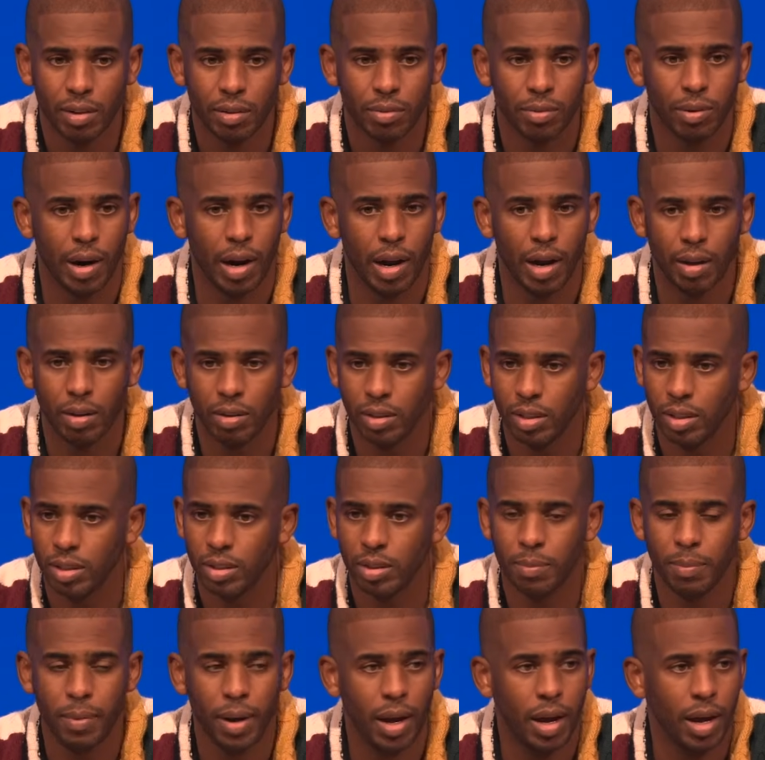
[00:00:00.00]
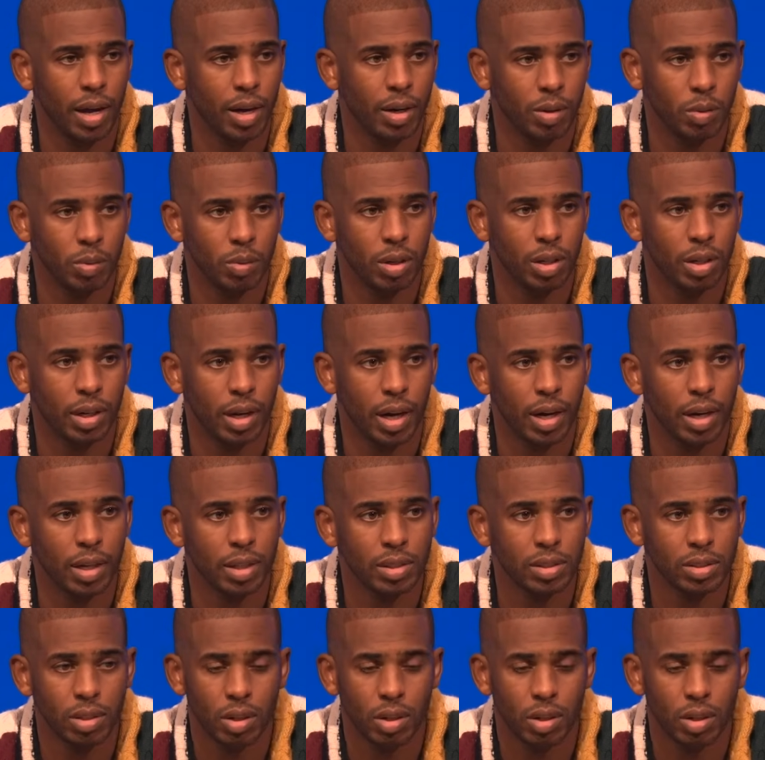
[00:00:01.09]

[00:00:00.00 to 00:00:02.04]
frowning or mad or whatnot.